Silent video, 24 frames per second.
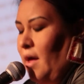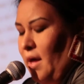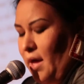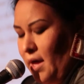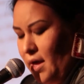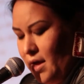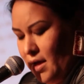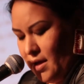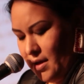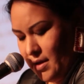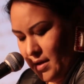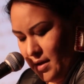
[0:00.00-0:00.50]

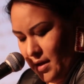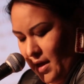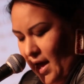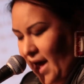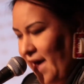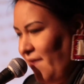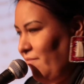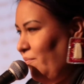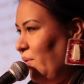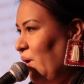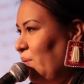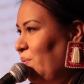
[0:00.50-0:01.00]
I
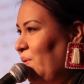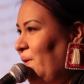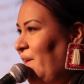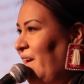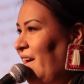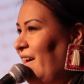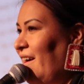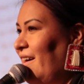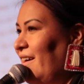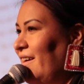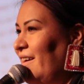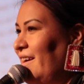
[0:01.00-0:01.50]
have purple
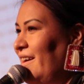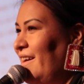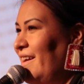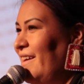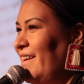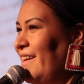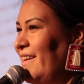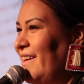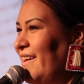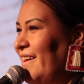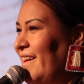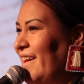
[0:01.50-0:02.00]
hair.
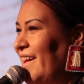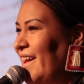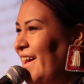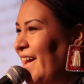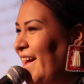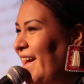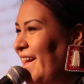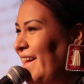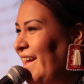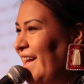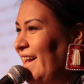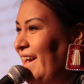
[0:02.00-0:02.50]

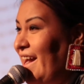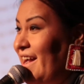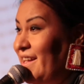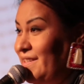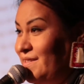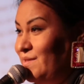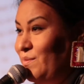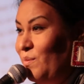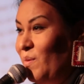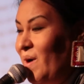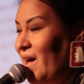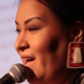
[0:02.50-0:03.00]
I get
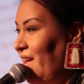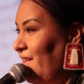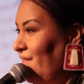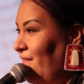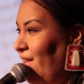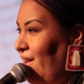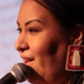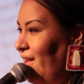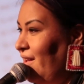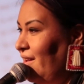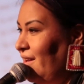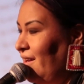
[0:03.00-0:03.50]
asked why a
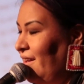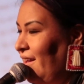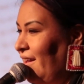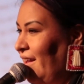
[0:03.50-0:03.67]
lot,